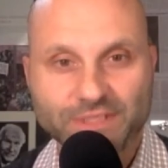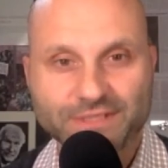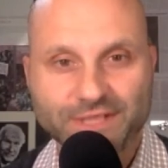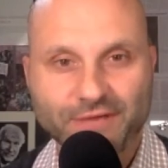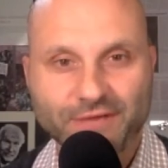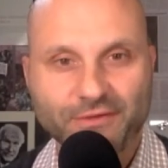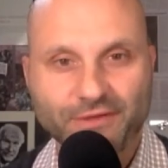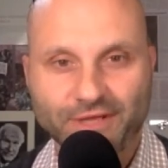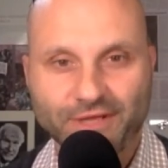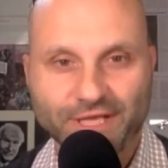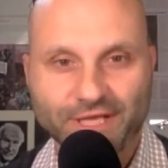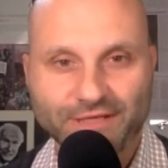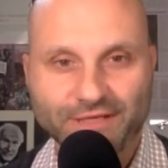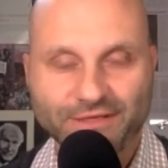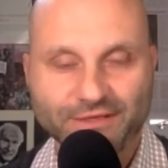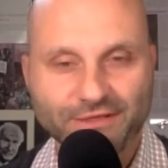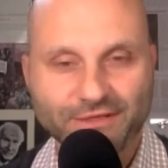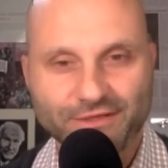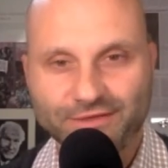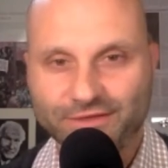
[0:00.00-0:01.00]
They, like
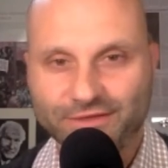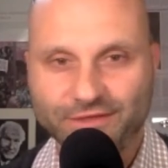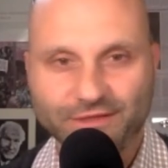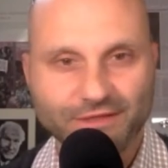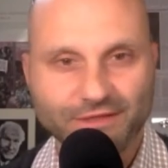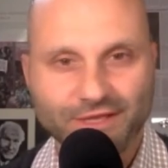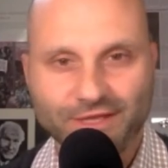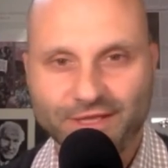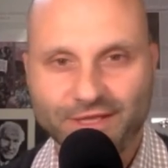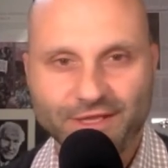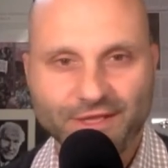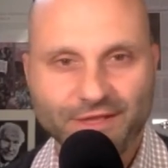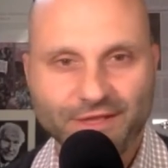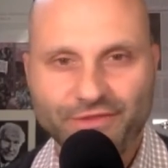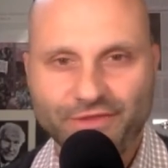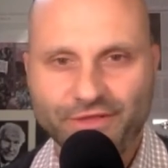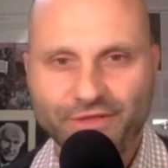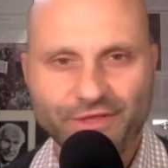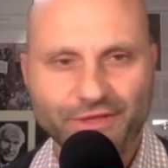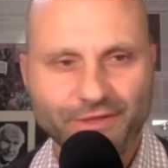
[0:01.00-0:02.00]
the, the,
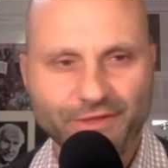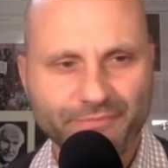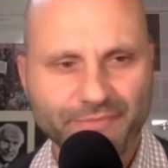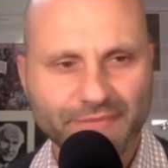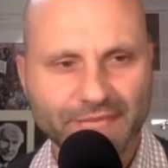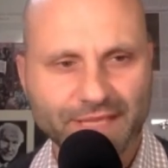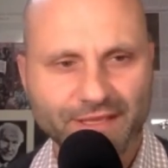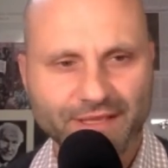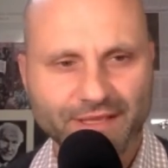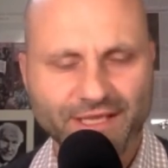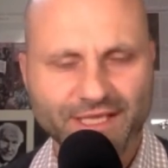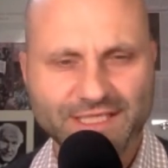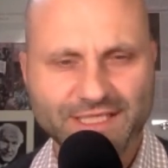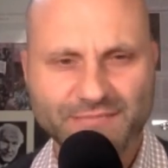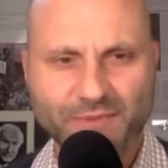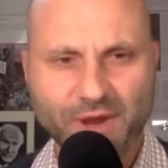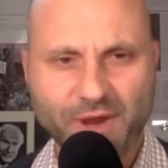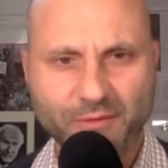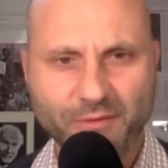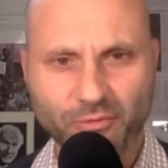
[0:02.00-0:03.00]
the,
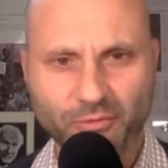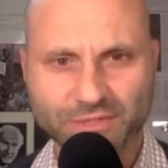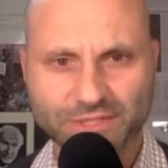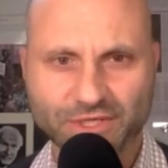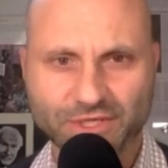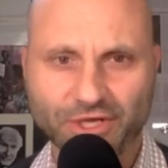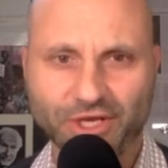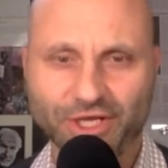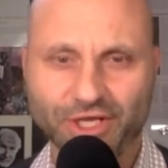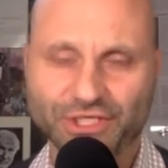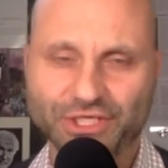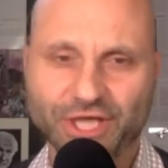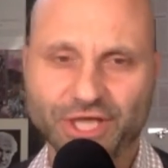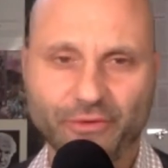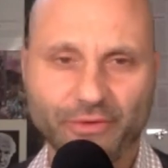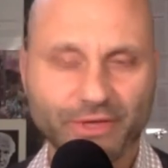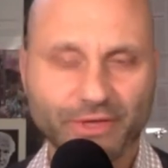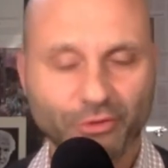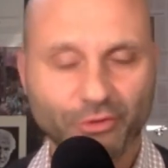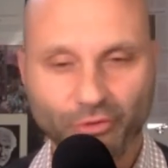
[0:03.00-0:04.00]
experiment was kind of like
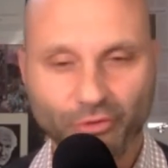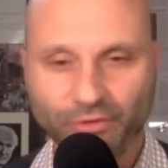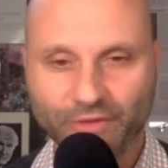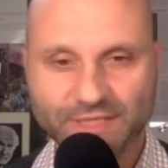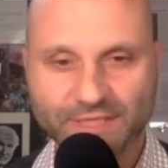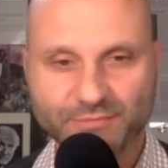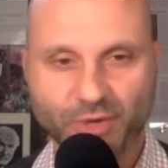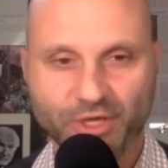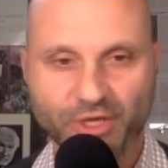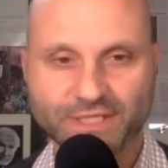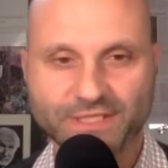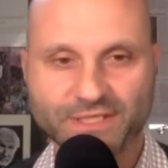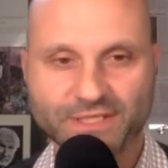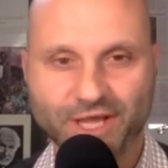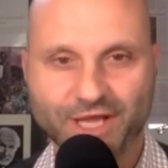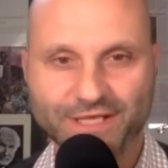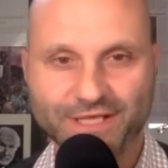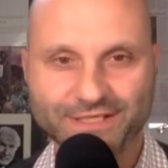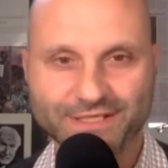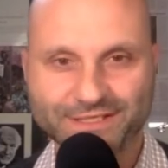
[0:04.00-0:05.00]
showing all these body
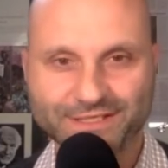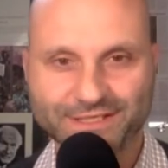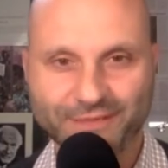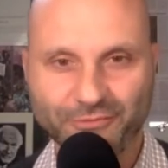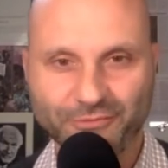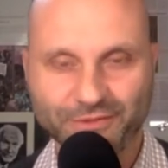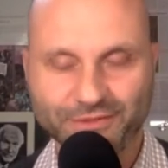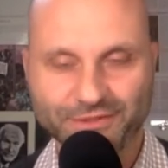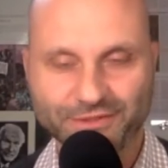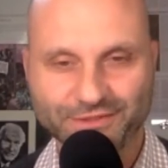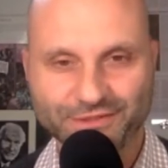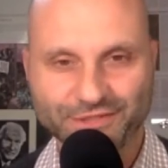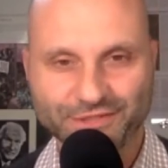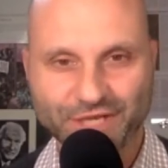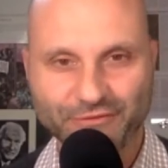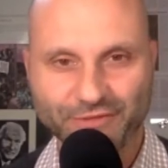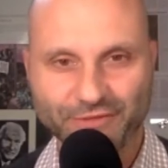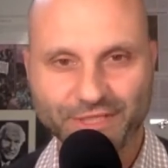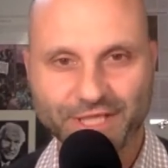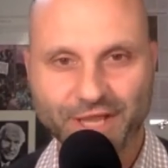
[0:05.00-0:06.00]
sizes that were
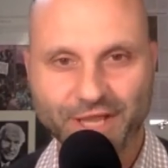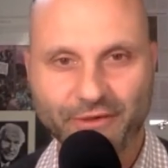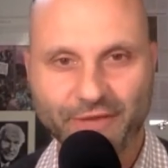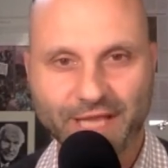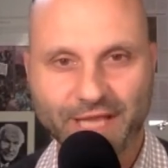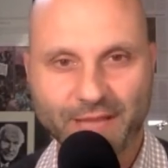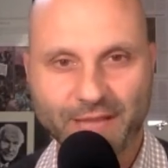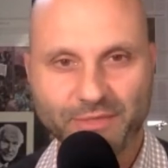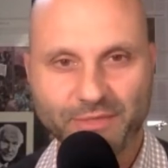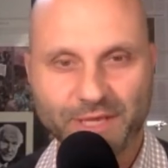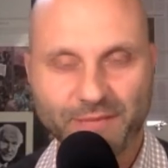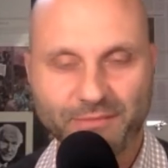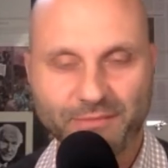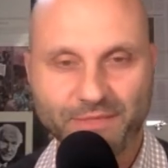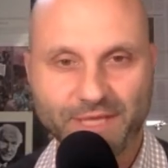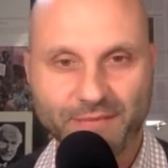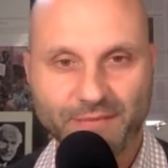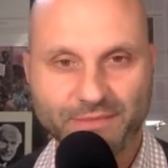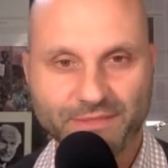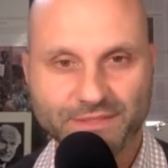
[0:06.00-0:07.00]
generally going up and up
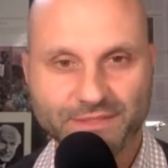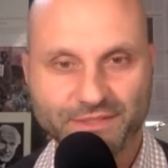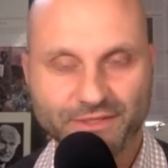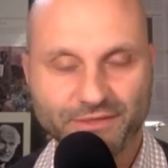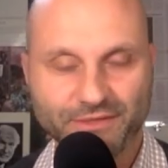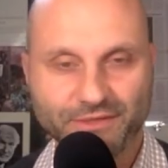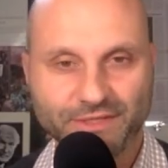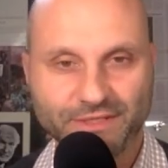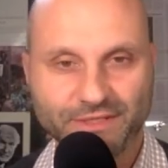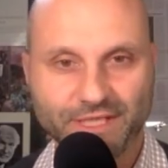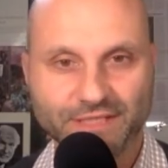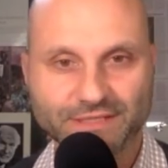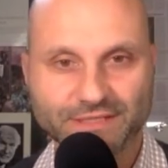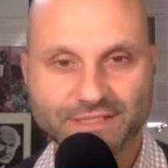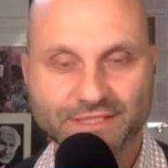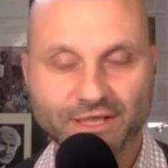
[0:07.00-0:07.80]
and up into yes.